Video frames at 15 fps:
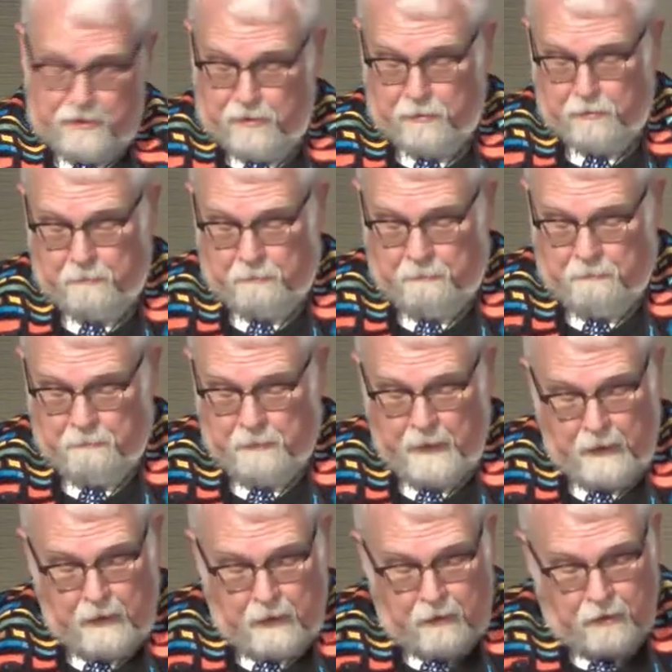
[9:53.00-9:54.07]
do.
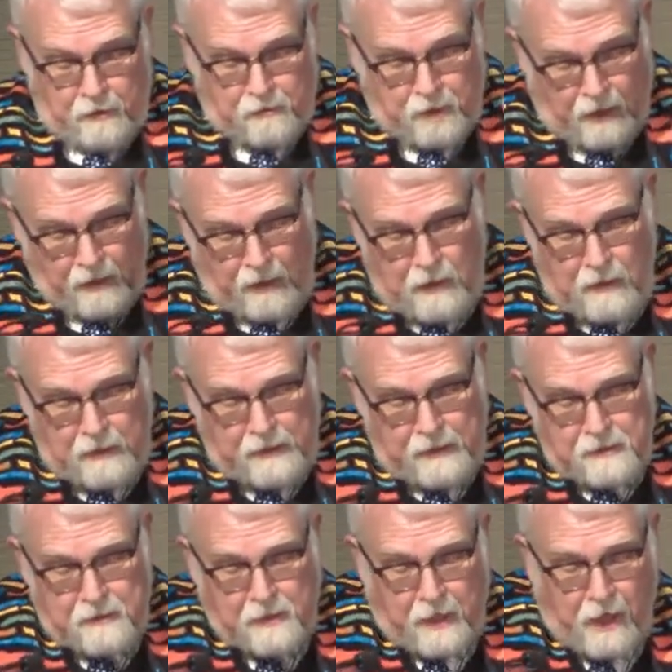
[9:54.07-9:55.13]
The tongue
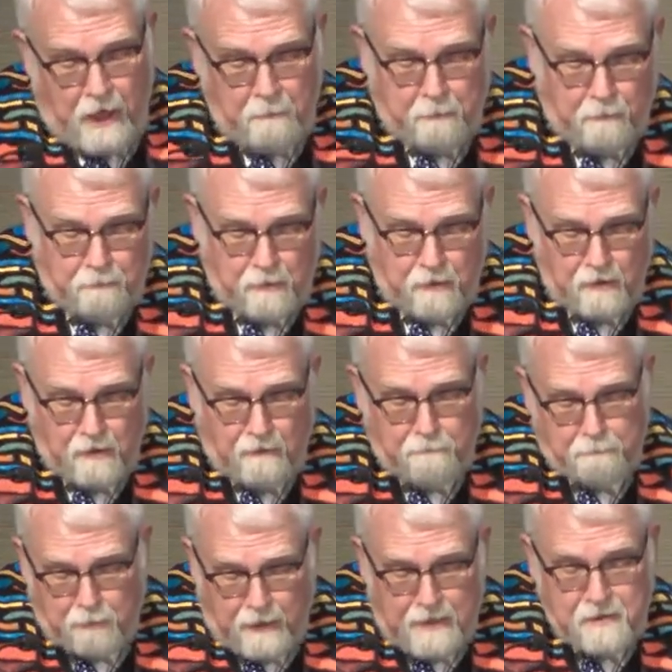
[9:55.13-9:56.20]
is capable
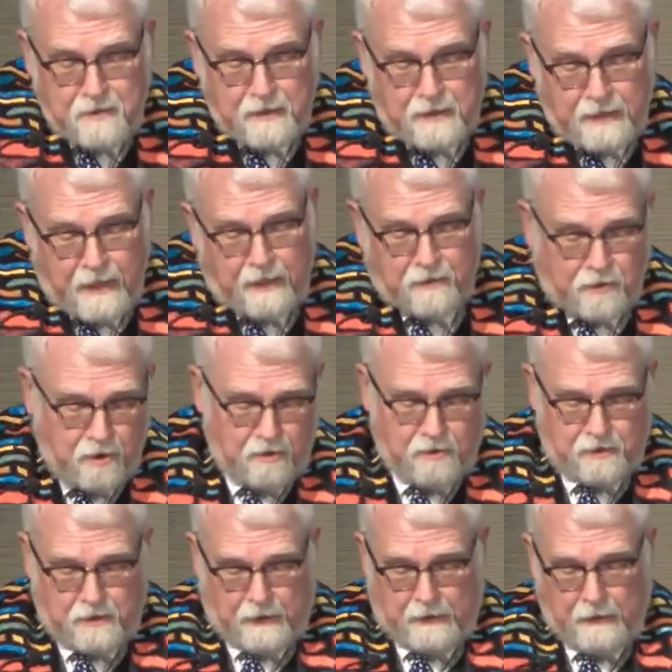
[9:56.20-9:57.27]
of blessing and
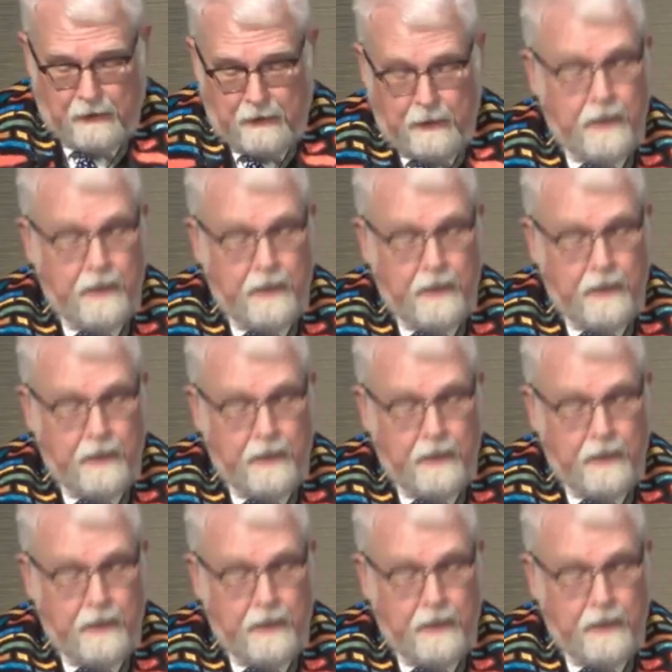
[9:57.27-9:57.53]
cursing.